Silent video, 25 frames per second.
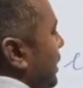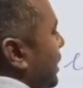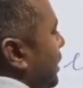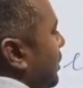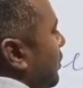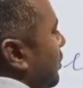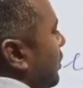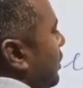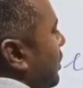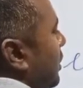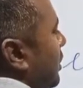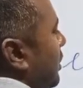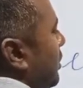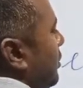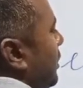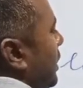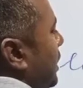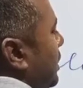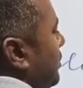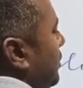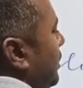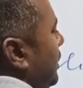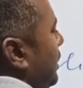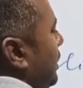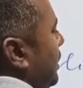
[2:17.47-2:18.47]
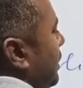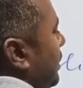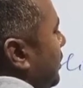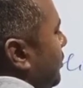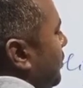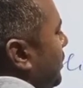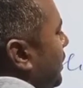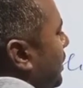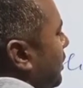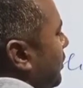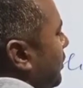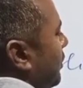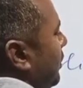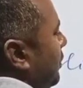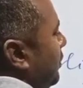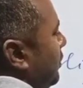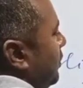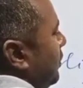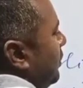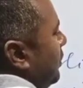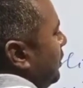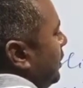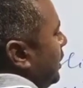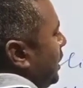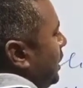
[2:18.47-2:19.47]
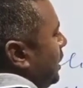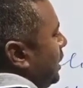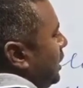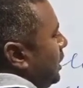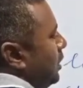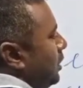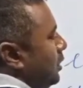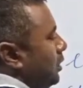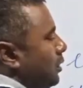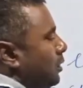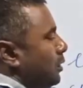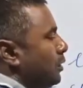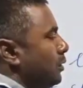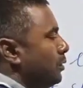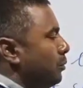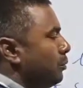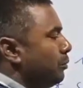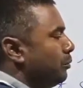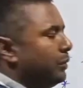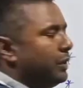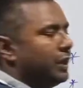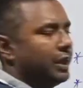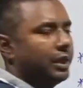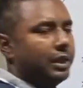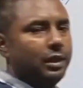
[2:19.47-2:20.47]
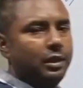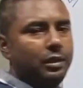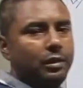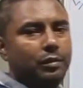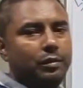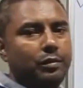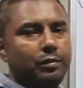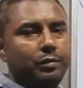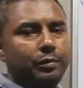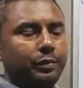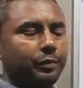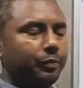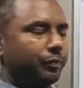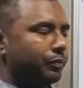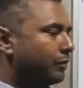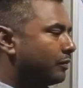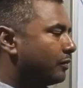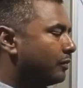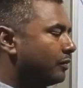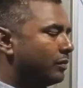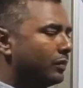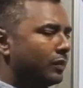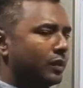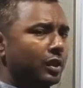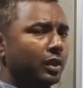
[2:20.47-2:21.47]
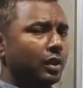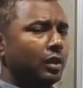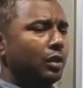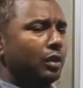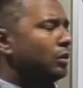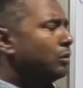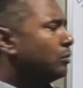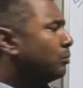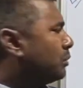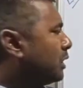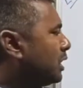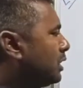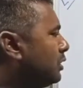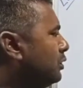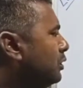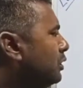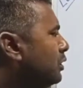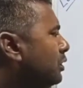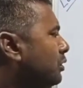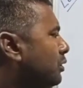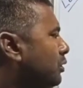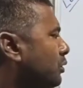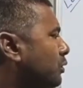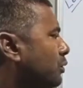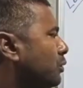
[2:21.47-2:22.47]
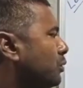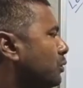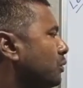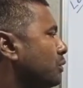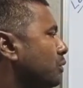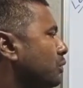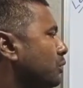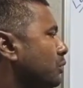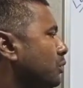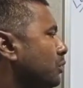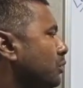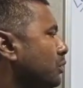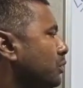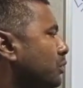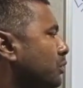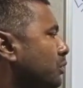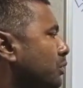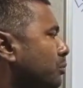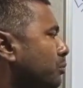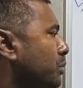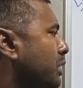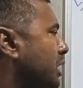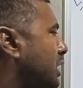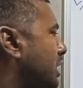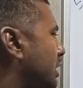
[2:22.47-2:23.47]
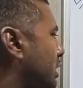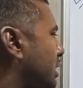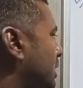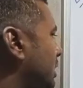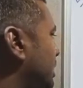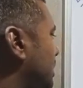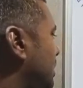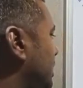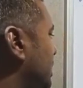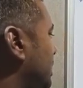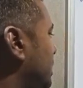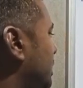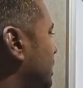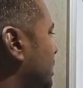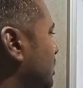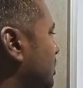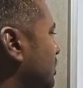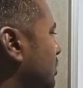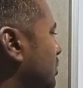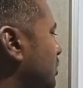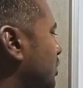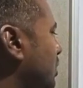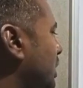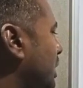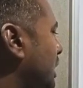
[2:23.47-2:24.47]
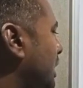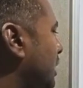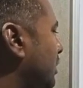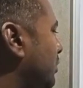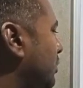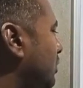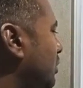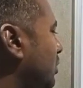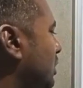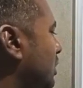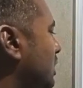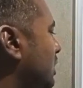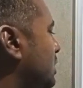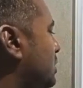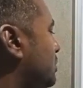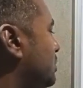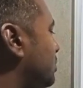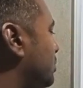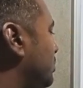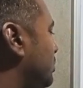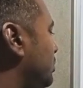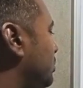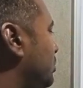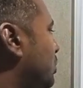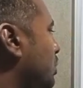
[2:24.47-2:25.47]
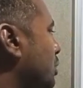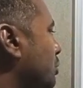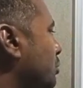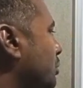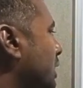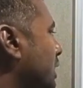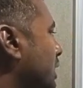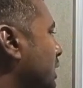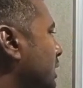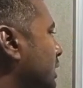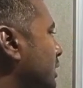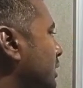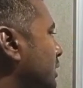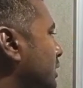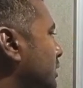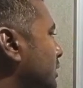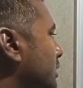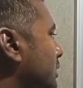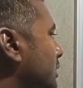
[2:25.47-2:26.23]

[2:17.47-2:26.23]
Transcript: That container must be made of metal. But do you know, metal do not have all this property.